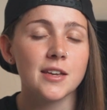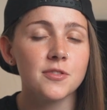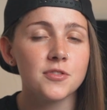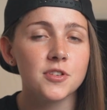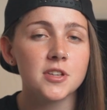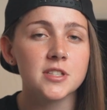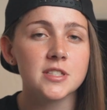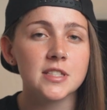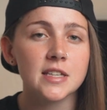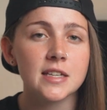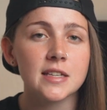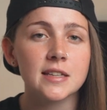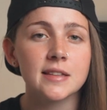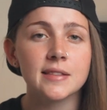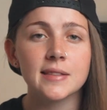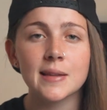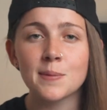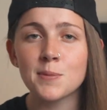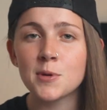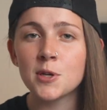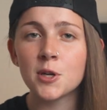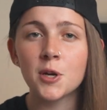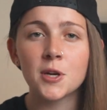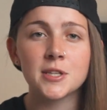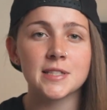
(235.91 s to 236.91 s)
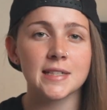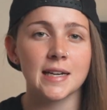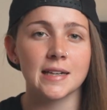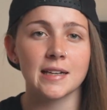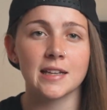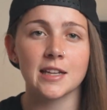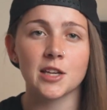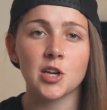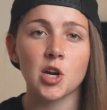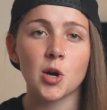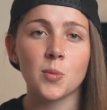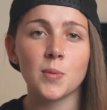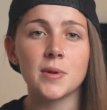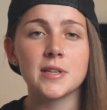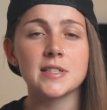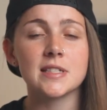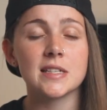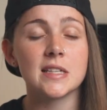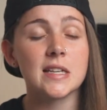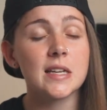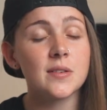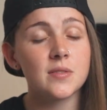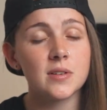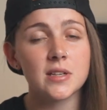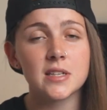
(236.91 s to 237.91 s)
If you did, let me know down in the comments
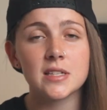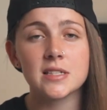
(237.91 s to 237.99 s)
and even